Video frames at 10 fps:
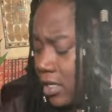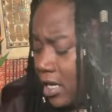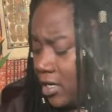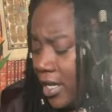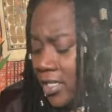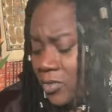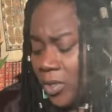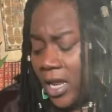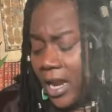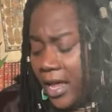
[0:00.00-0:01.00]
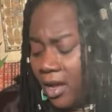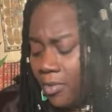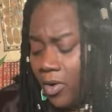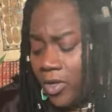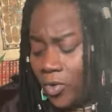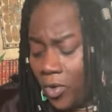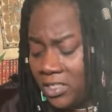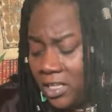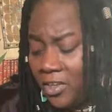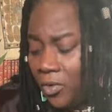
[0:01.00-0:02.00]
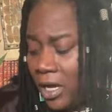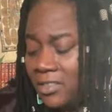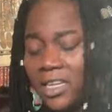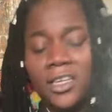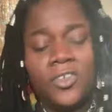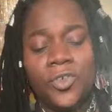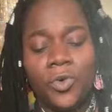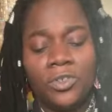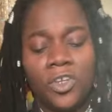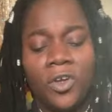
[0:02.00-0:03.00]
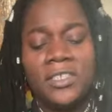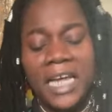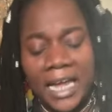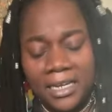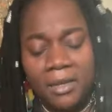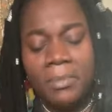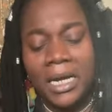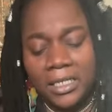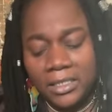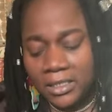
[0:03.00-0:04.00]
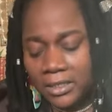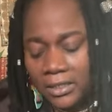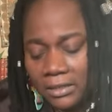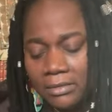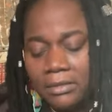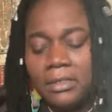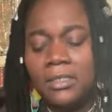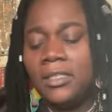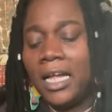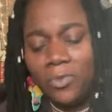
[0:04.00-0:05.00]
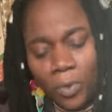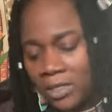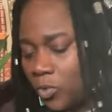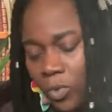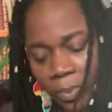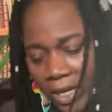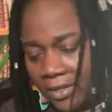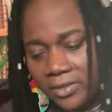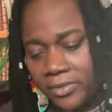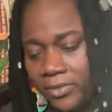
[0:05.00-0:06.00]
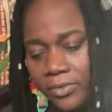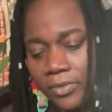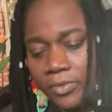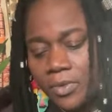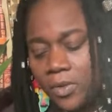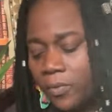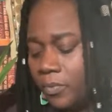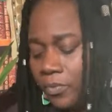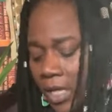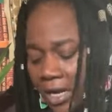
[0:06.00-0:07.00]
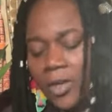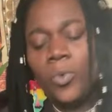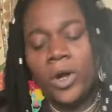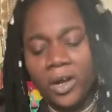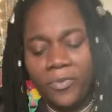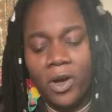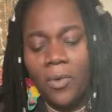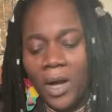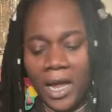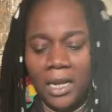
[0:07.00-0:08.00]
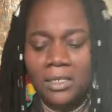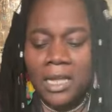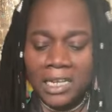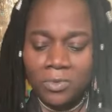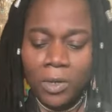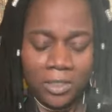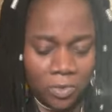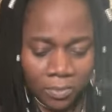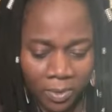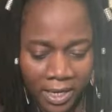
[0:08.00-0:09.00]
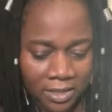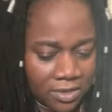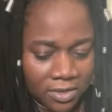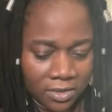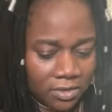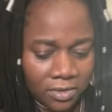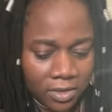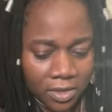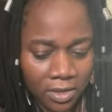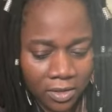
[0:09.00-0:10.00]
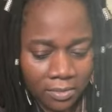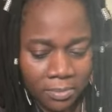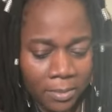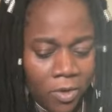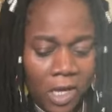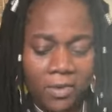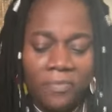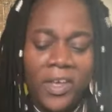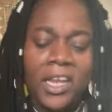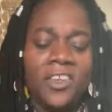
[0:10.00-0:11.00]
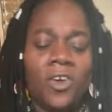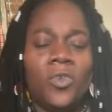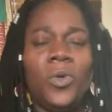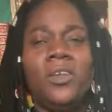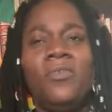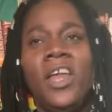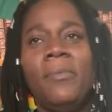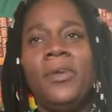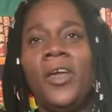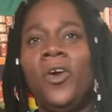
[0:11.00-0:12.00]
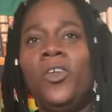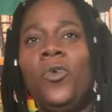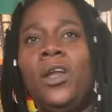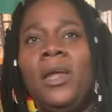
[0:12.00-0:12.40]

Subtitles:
At least what I like about you is that you can tell the truth. So you tie the man. That's what took place. And it worked for a while. That's what took place. Maybe you even feel it's your twin flame because you want